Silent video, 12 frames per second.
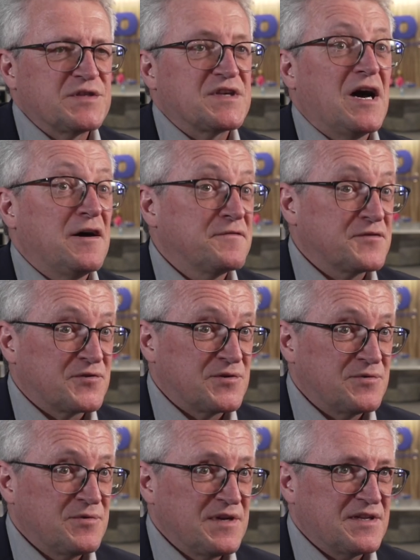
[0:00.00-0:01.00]
is after,
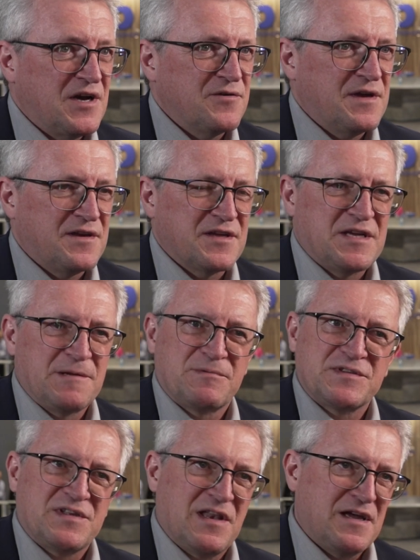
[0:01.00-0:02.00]
right? How can I keep
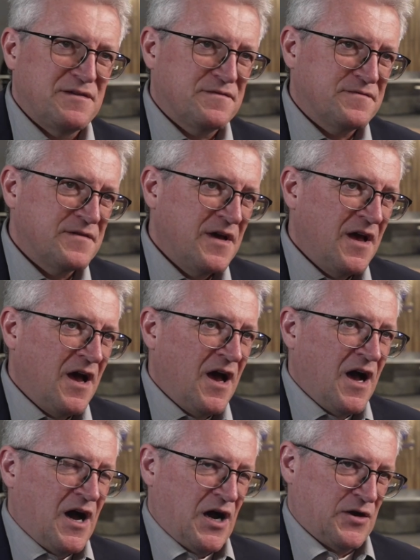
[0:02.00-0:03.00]
this alive?
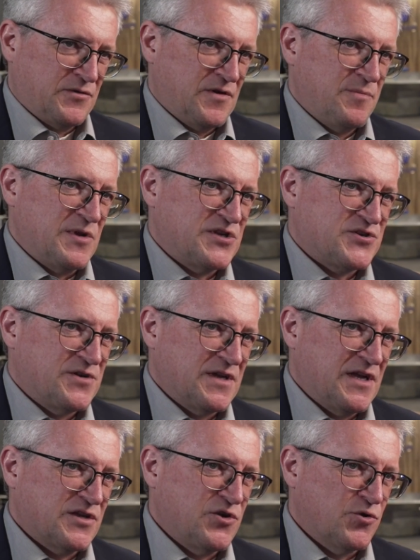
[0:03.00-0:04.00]
How do I make sure I
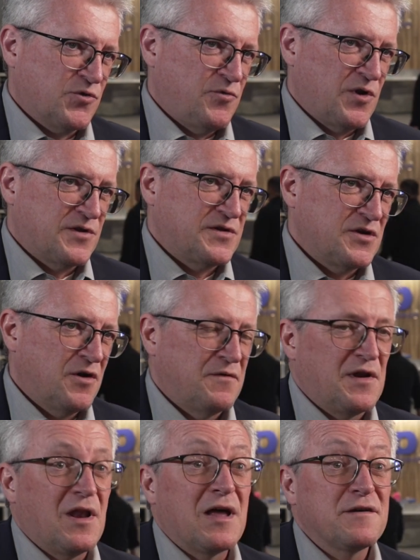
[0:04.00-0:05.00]
get good quality
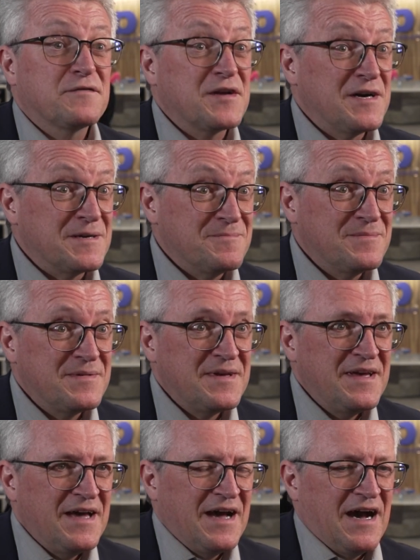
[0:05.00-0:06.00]
over the lifetime?
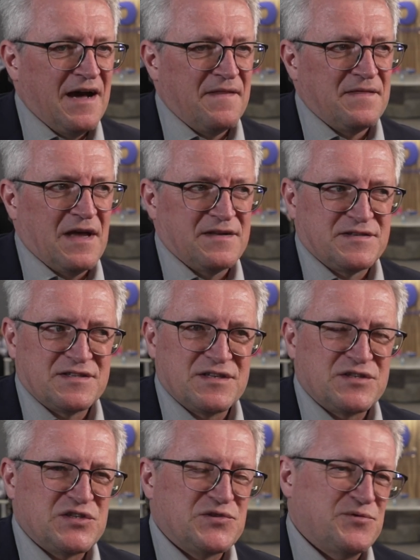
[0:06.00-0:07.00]
And I think
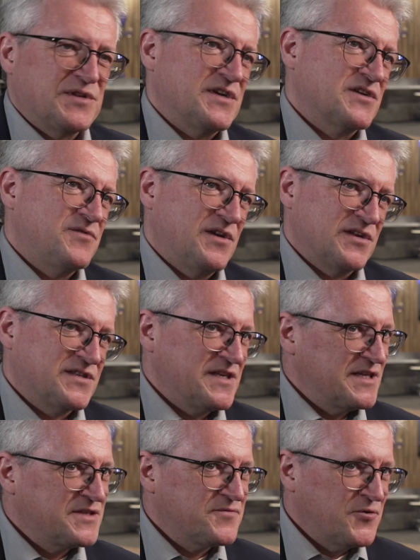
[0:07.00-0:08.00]
this is what Daktronics
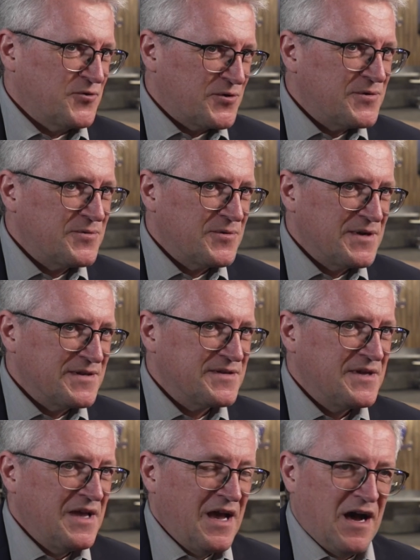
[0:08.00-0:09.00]
stands for,
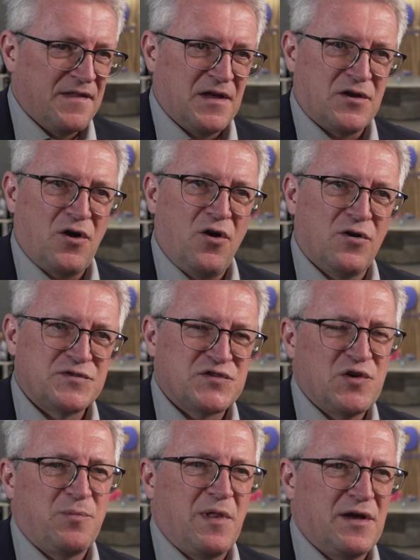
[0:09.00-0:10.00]
right? And that
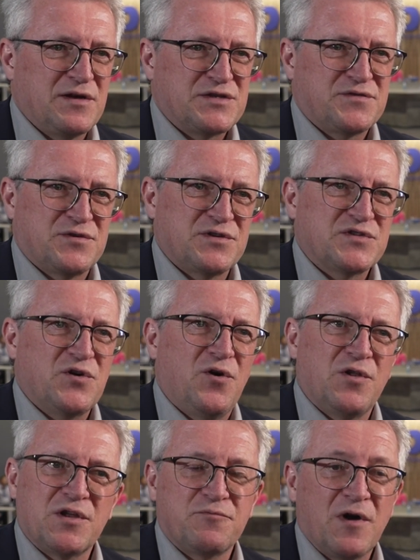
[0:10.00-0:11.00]
also applies for this
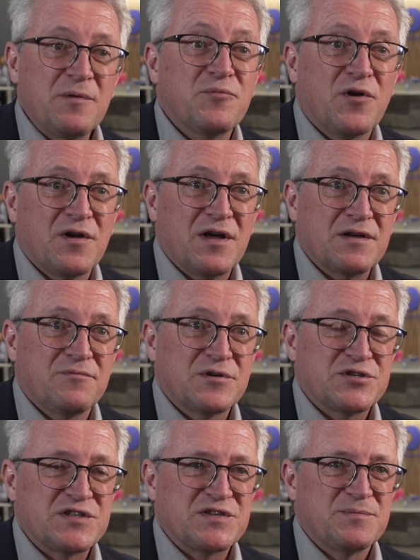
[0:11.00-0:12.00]
all-in-one product,
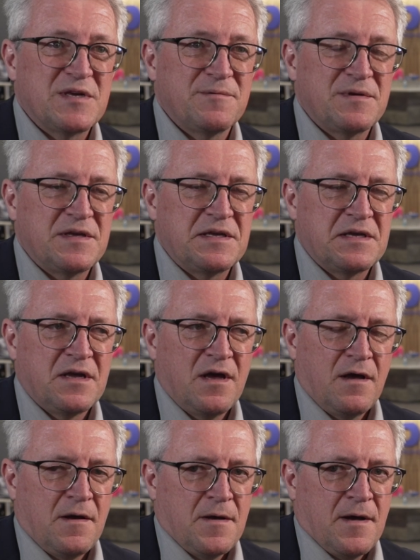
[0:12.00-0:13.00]
which is maybe
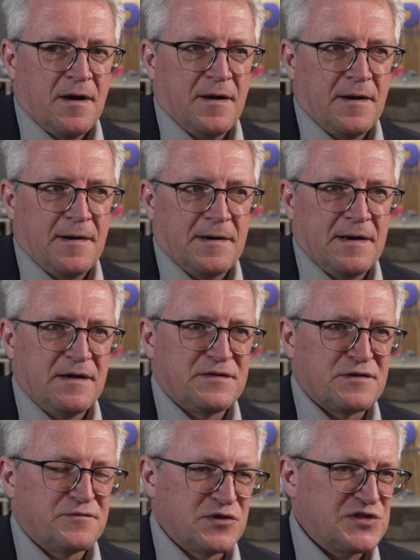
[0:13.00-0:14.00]
a
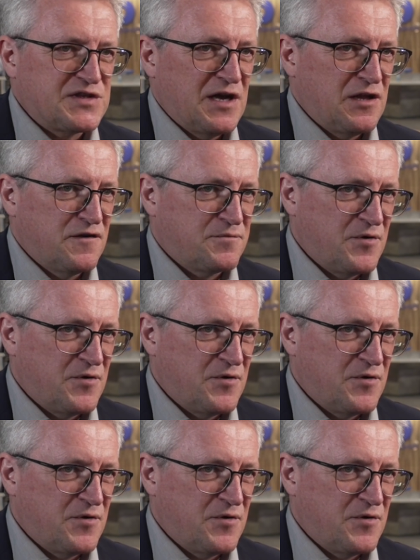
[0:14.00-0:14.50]
different style of